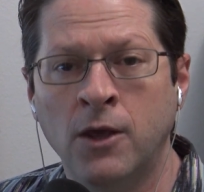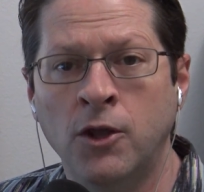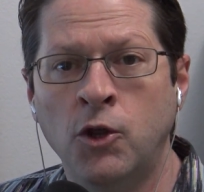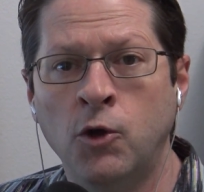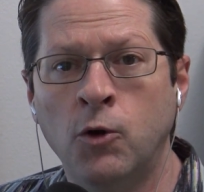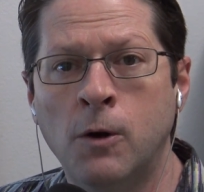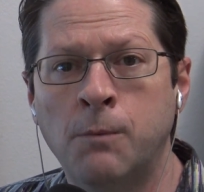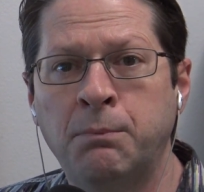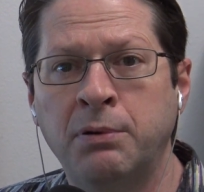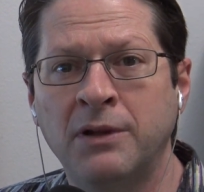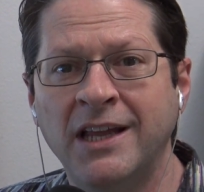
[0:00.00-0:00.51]

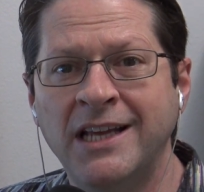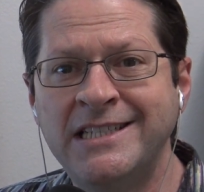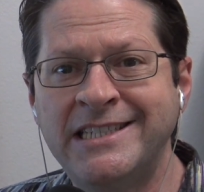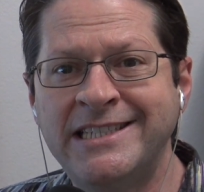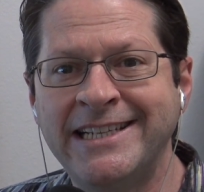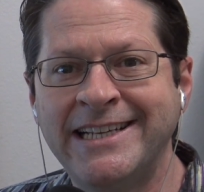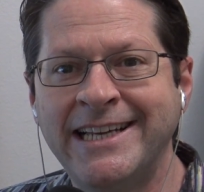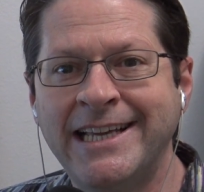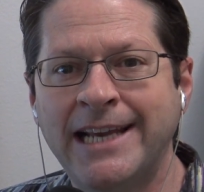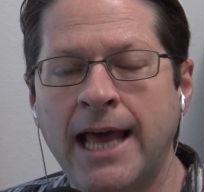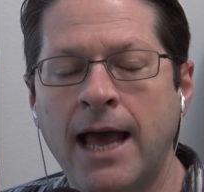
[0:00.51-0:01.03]
You are
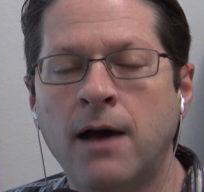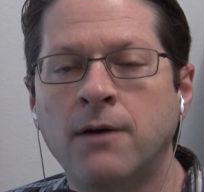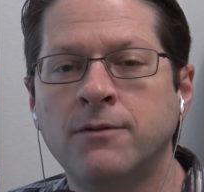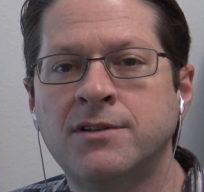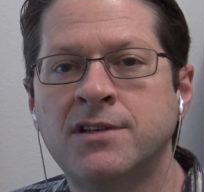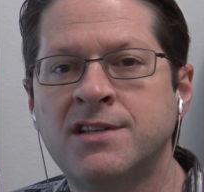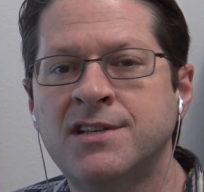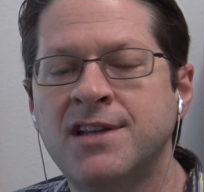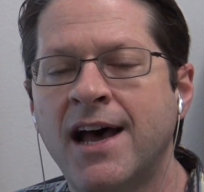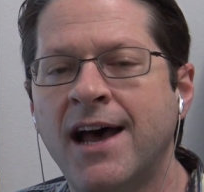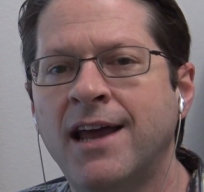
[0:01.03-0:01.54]
placing it
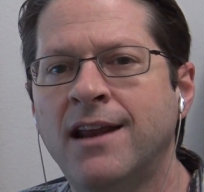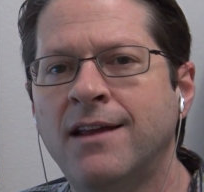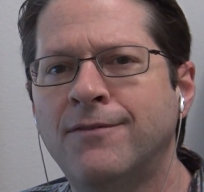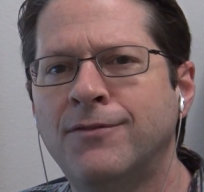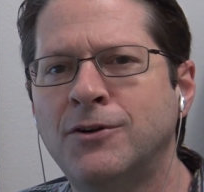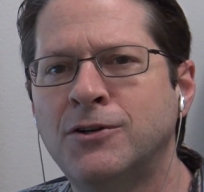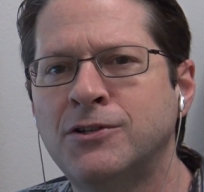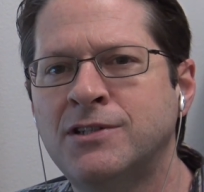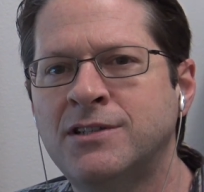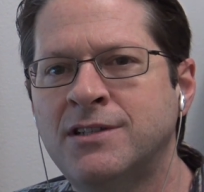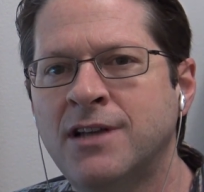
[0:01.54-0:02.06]
outside
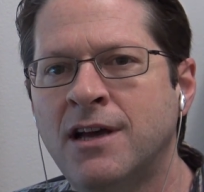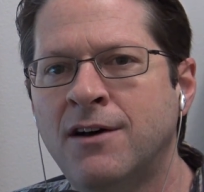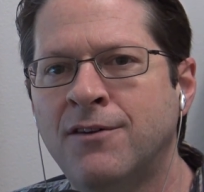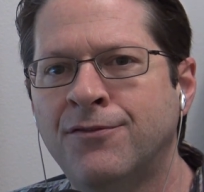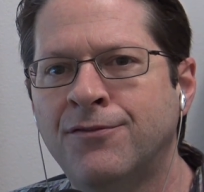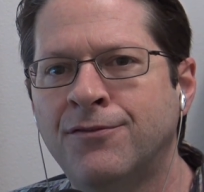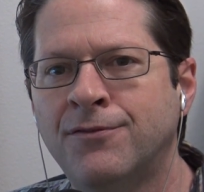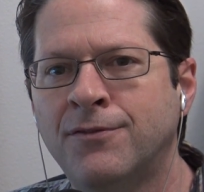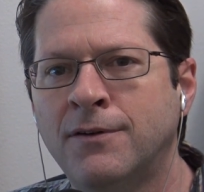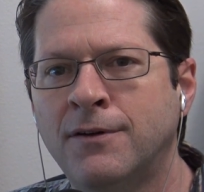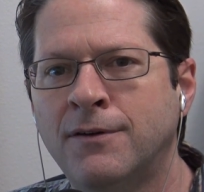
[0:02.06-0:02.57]
of
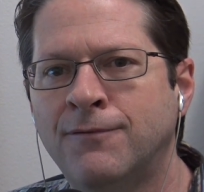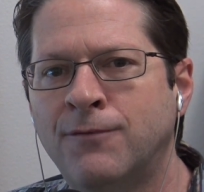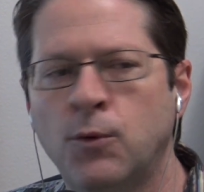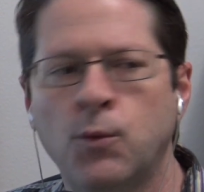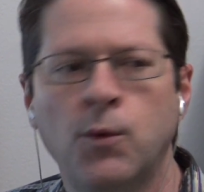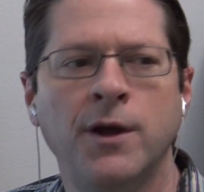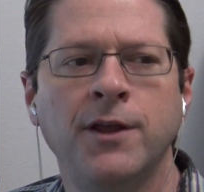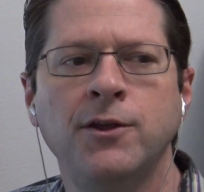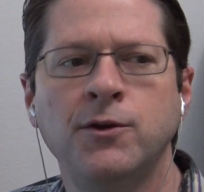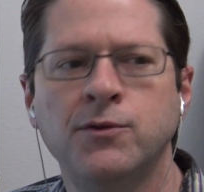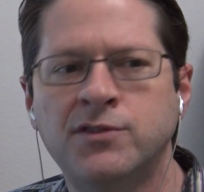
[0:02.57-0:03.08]
yourself. For
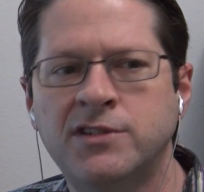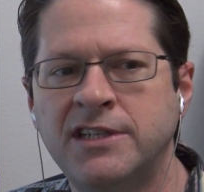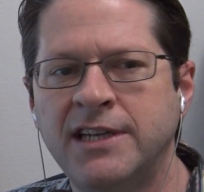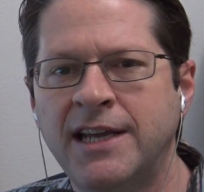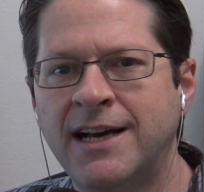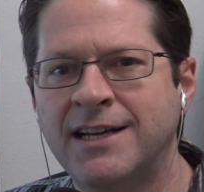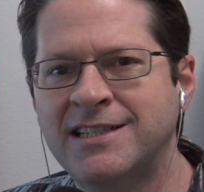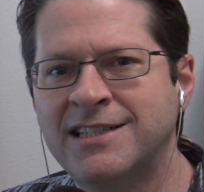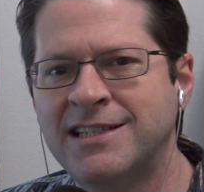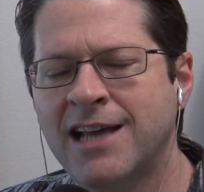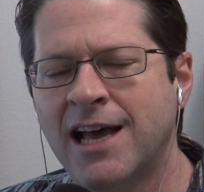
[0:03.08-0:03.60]
what you see
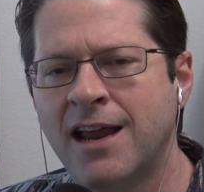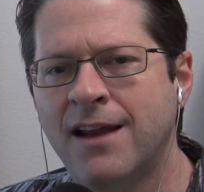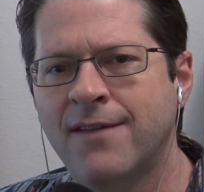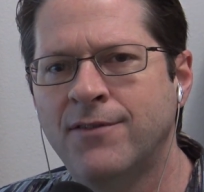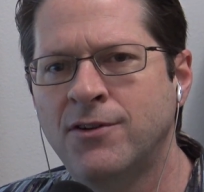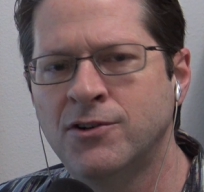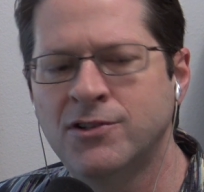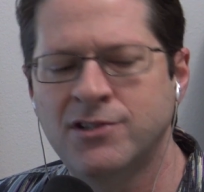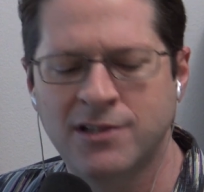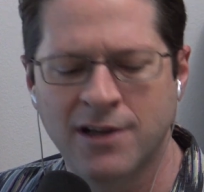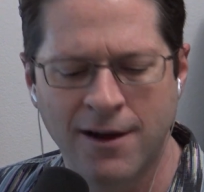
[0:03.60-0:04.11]
outside
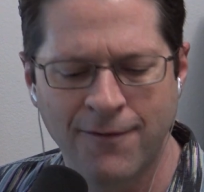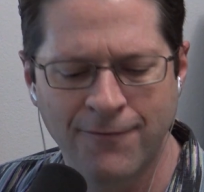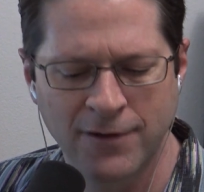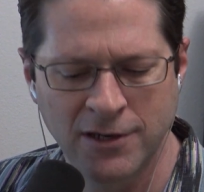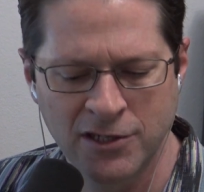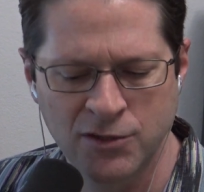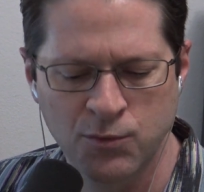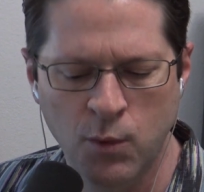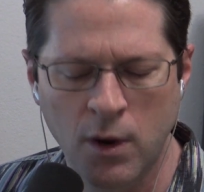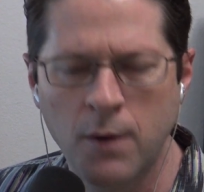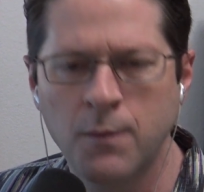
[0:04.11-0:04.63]
of yourself
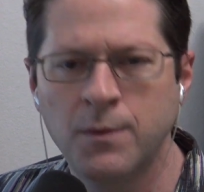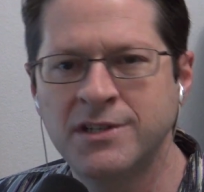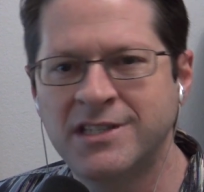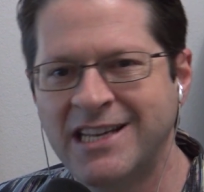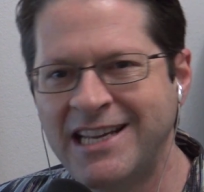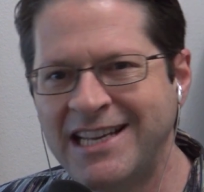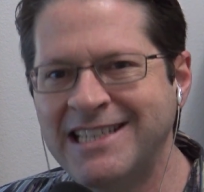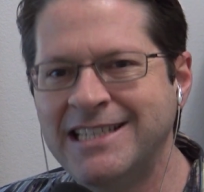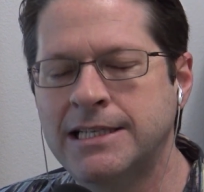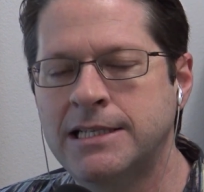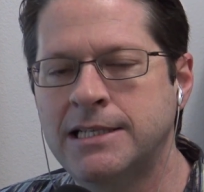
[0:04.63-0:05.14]
is what was
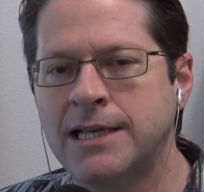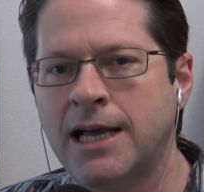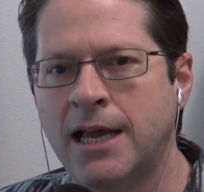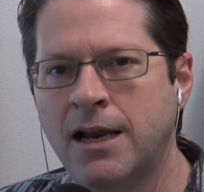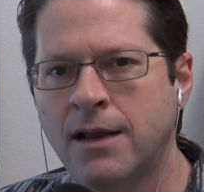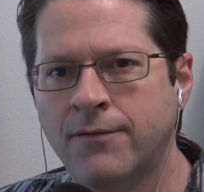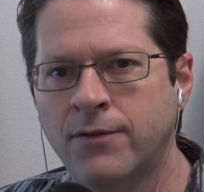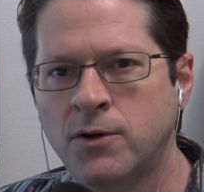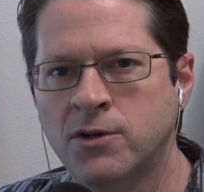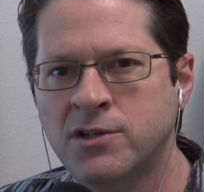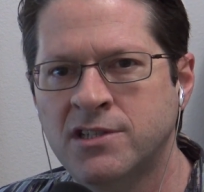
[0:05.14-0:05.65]

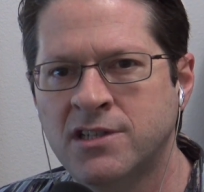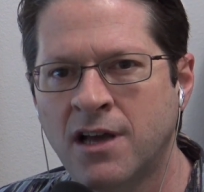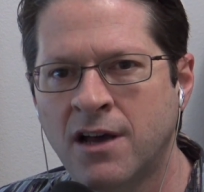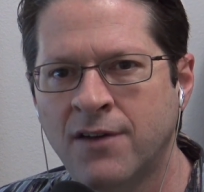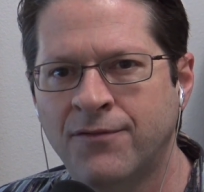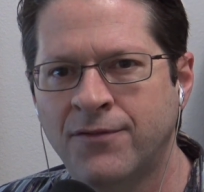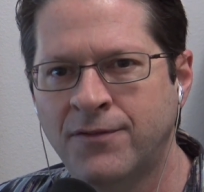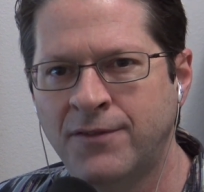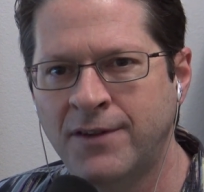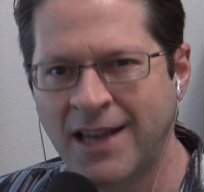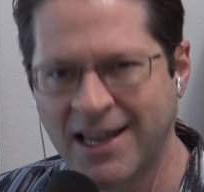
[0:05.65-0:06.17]
inside of
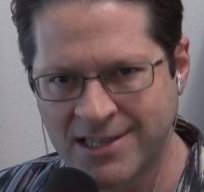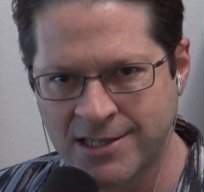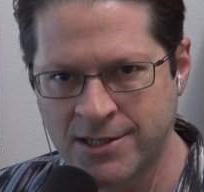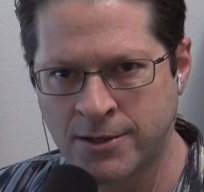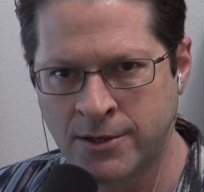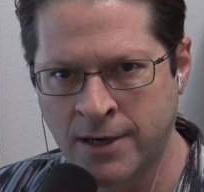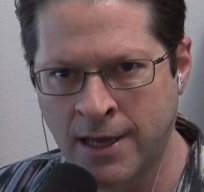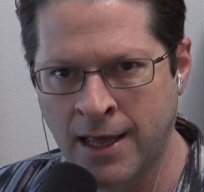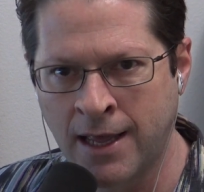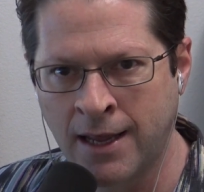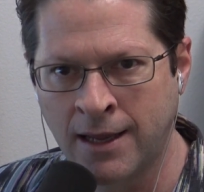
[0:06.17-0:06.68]
yourself
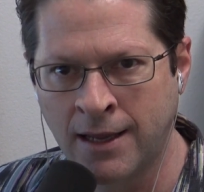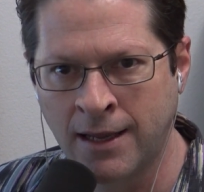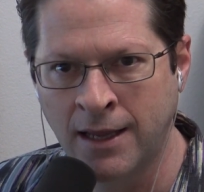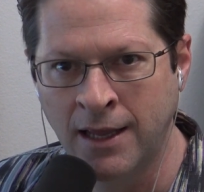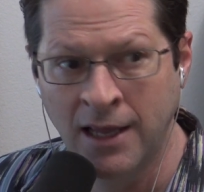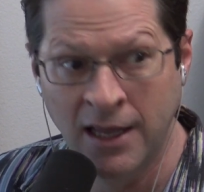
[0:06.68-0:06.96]
yesterday.